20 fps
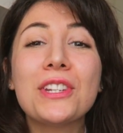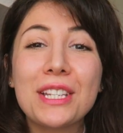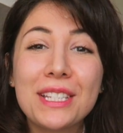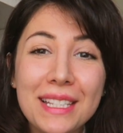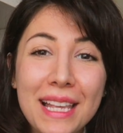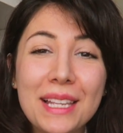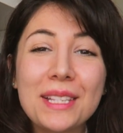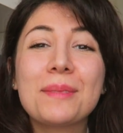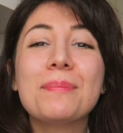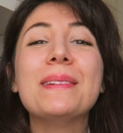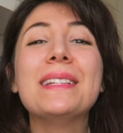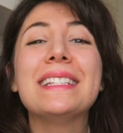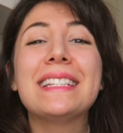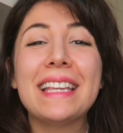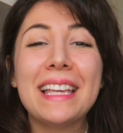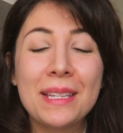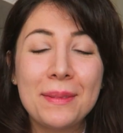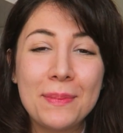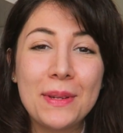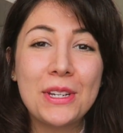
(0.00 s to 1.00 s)

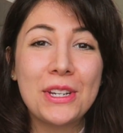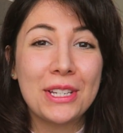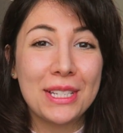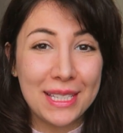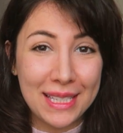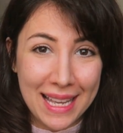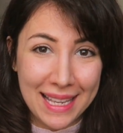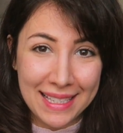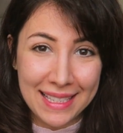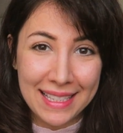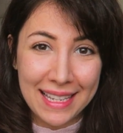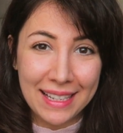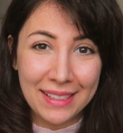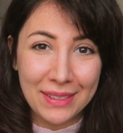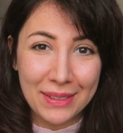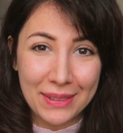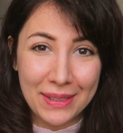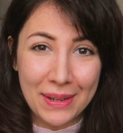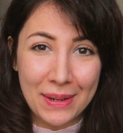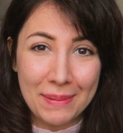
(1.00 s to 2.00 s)
Assessment Admissions
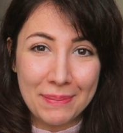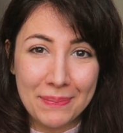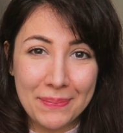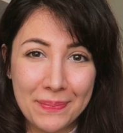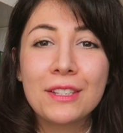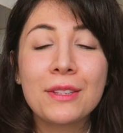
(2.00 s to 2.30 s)
Testing.com.